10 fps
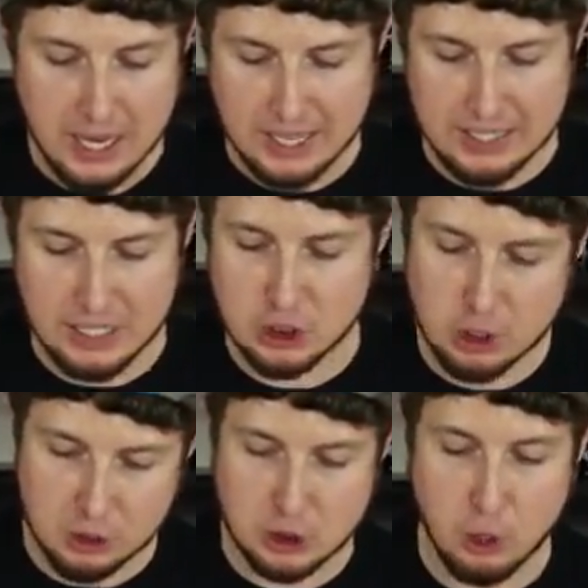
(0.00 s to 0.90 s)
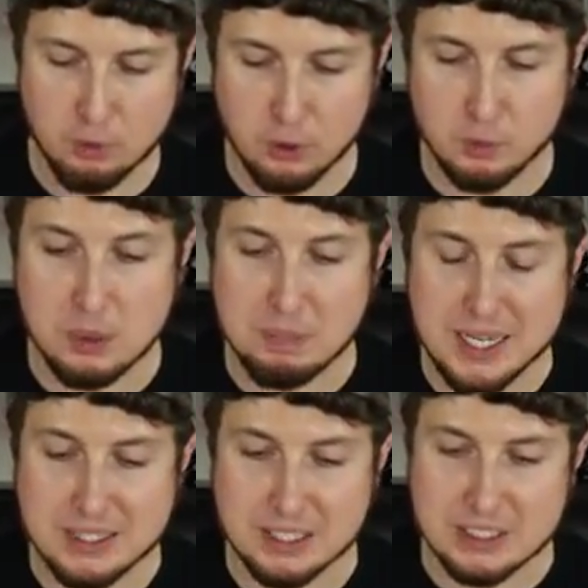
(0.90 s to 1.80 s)
It kind of starts over,
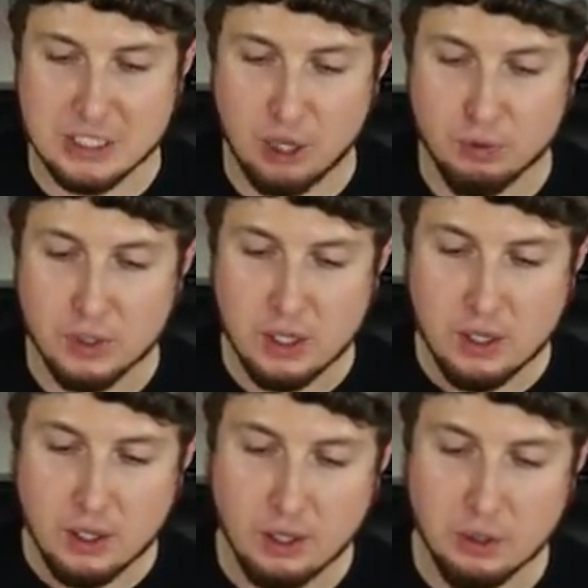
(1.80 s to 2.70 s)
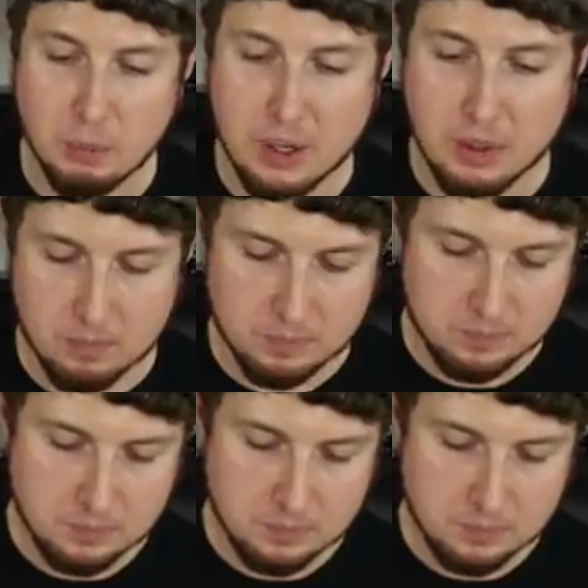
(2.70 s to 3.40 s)
repeats itself a little bit.